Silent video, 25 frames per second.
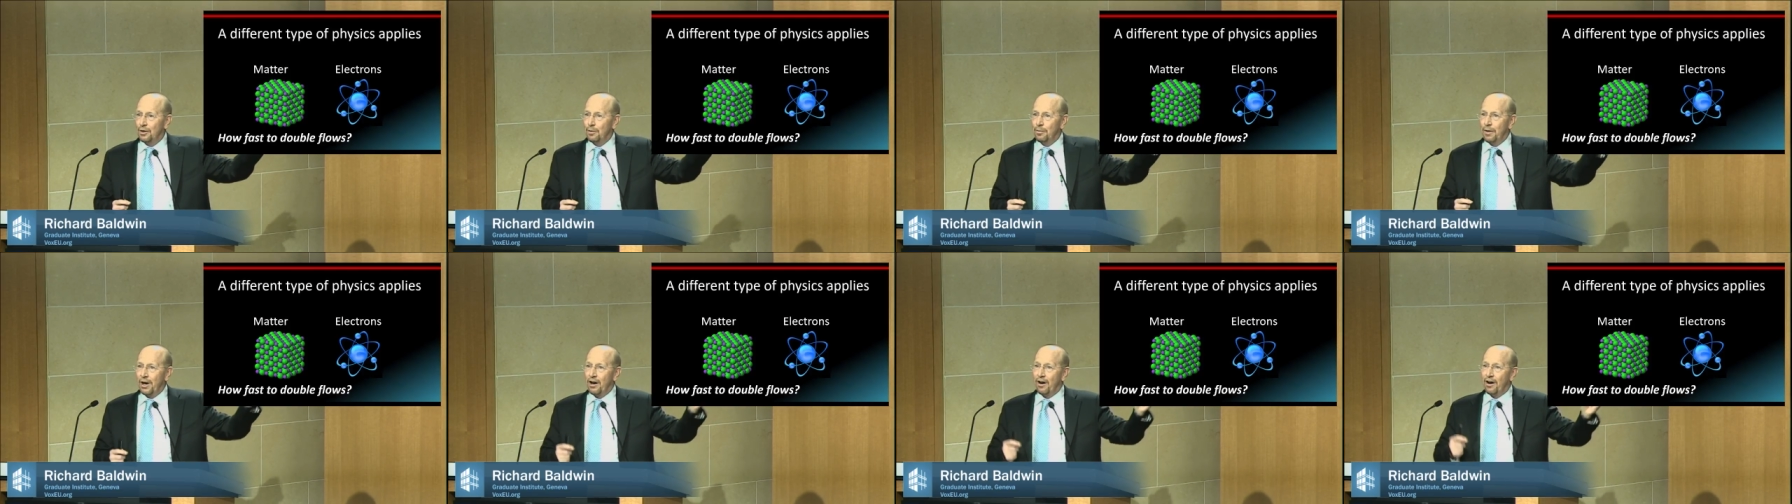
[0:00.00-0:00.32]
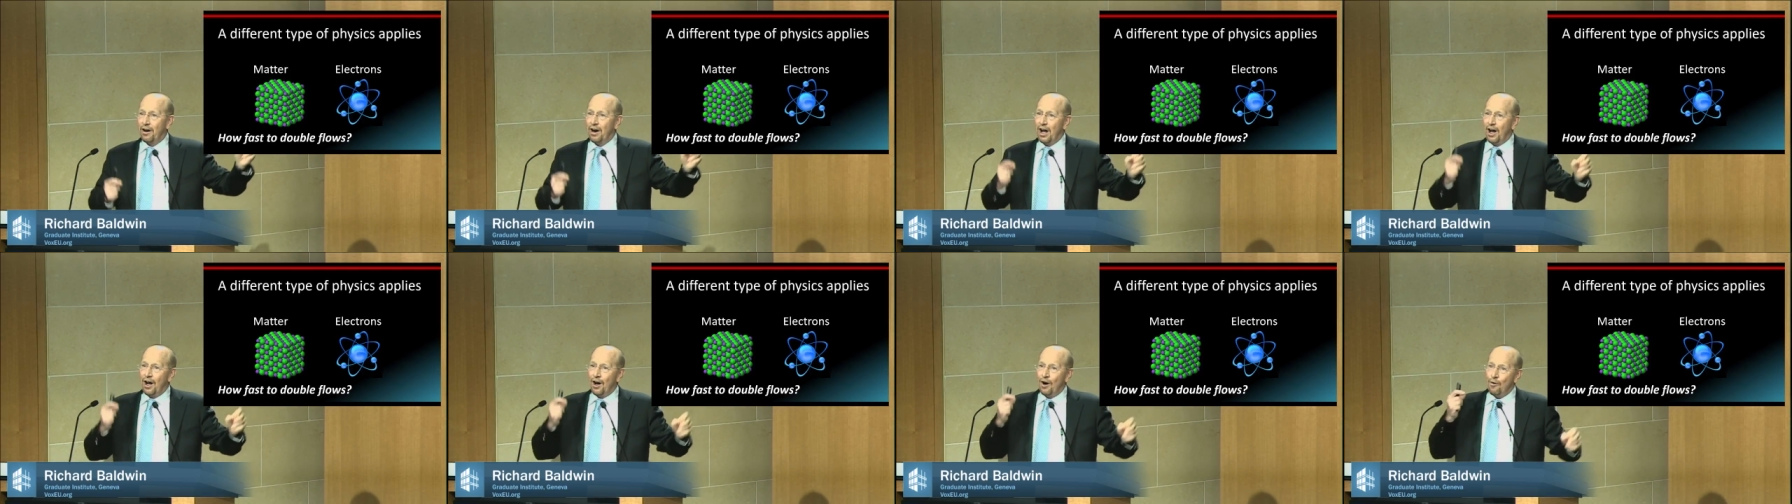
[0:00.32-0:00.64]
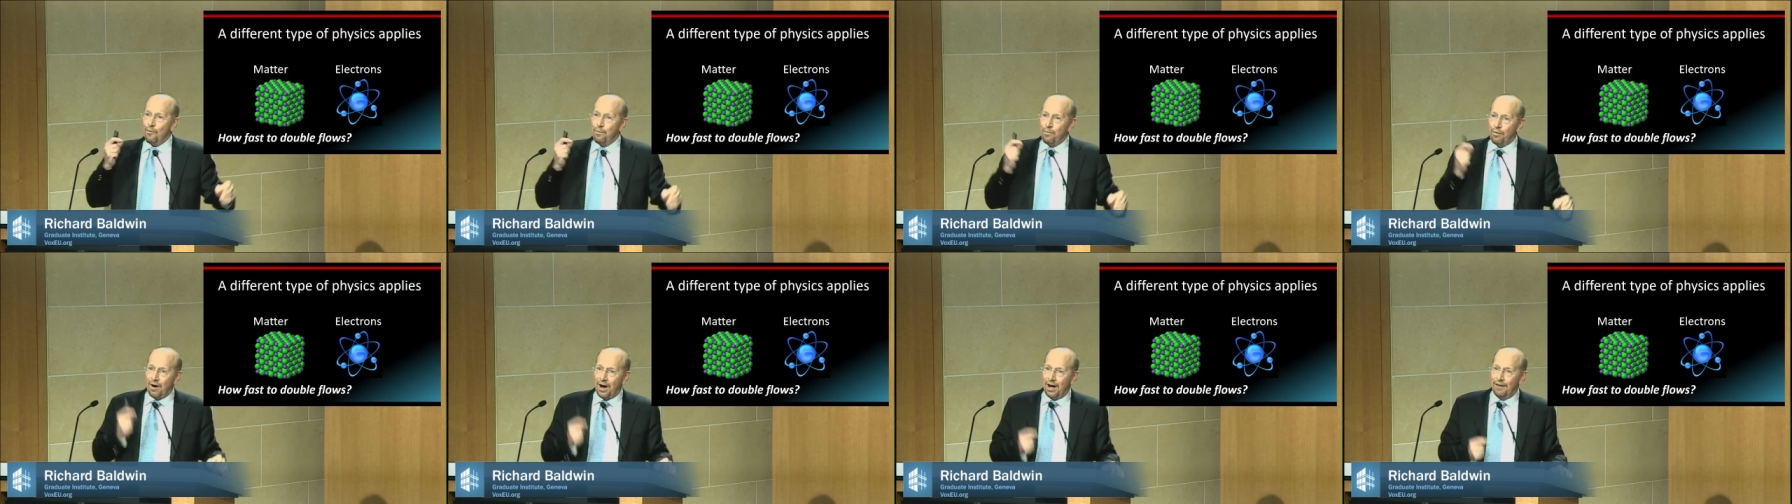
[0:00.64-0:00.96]
no matter
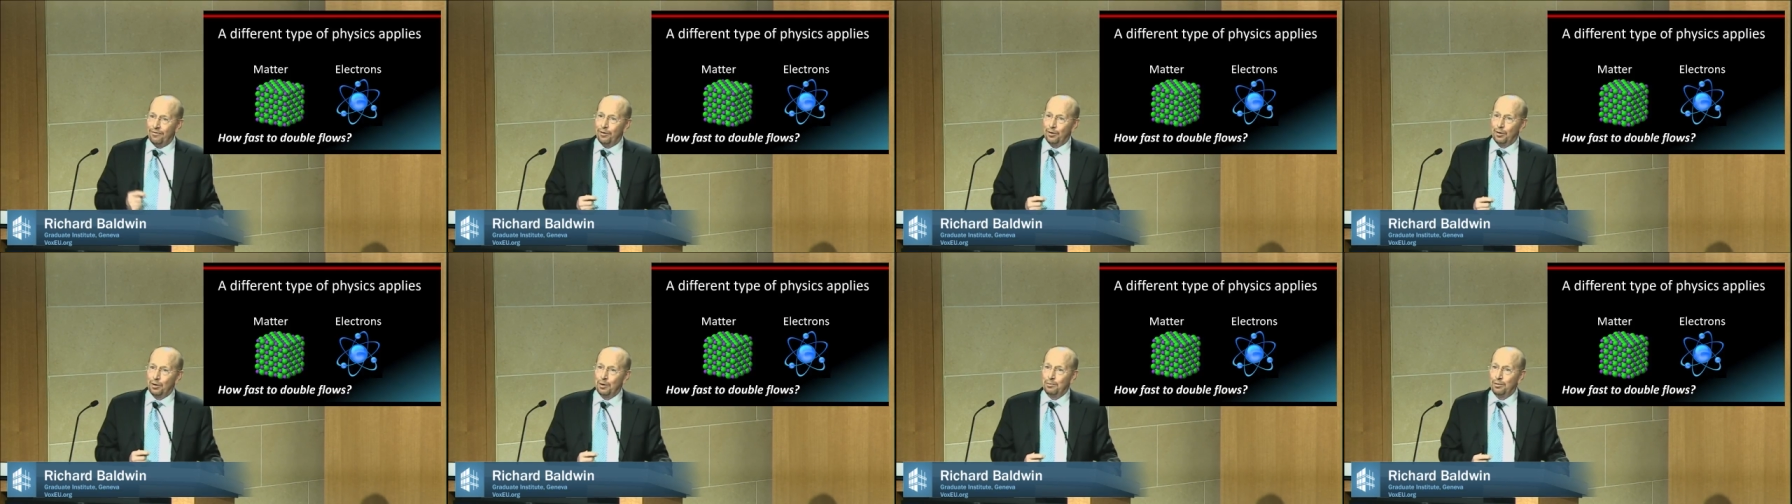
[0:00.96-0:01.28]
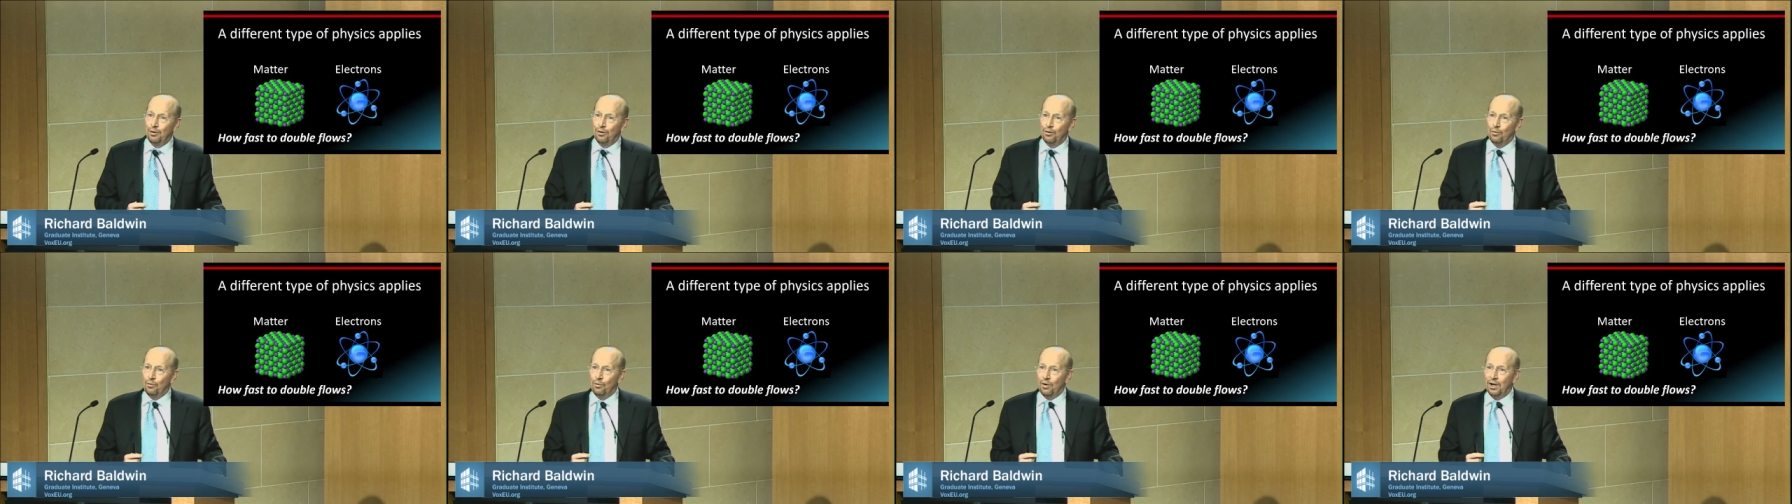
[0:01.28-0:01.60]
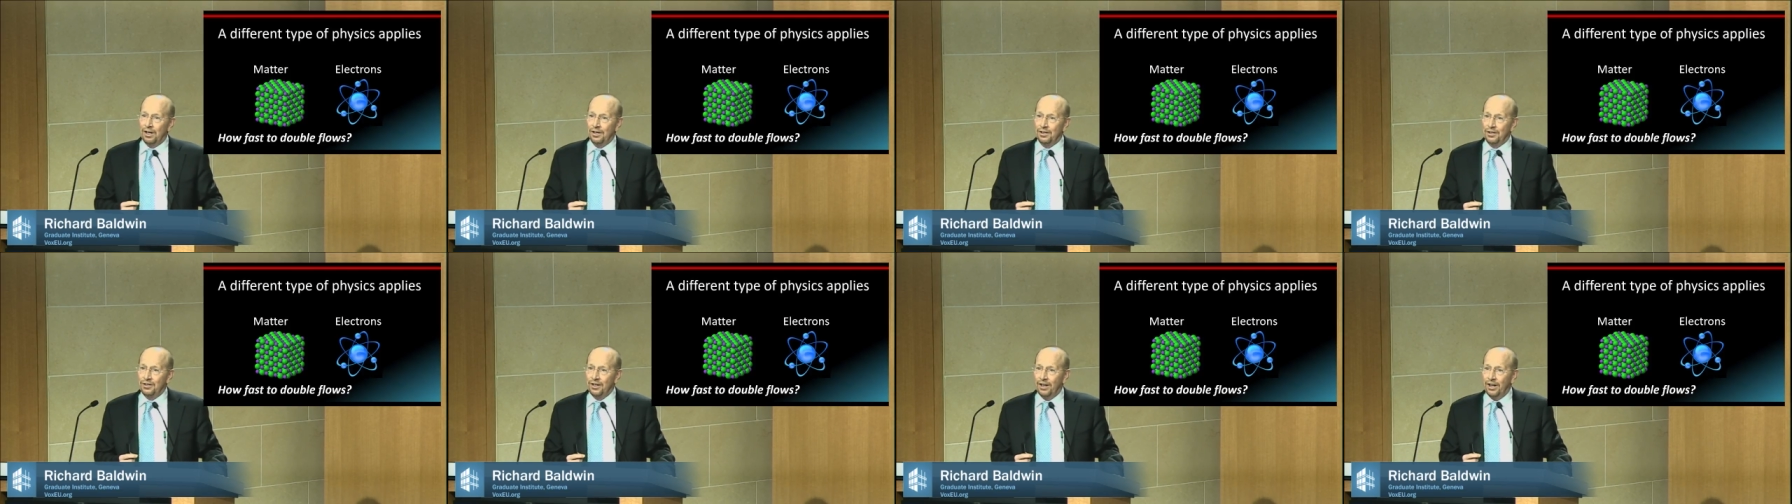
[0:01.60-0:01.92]
how profitable it
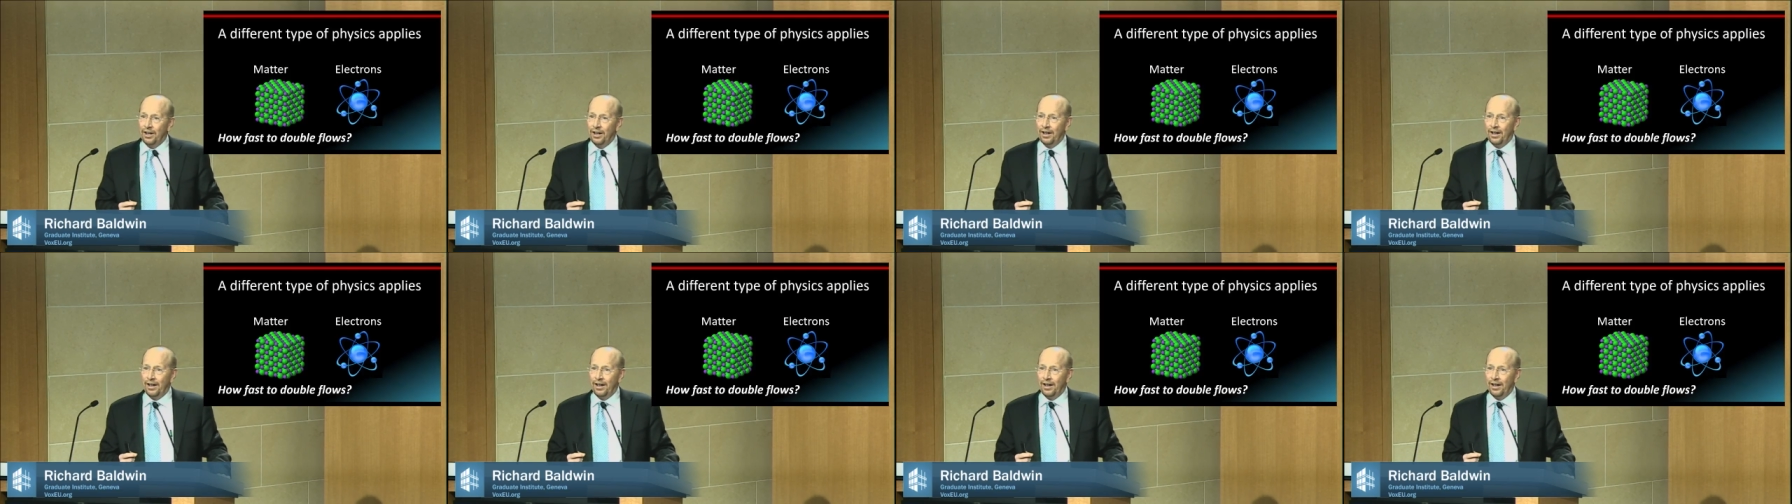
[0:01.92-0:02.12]
was,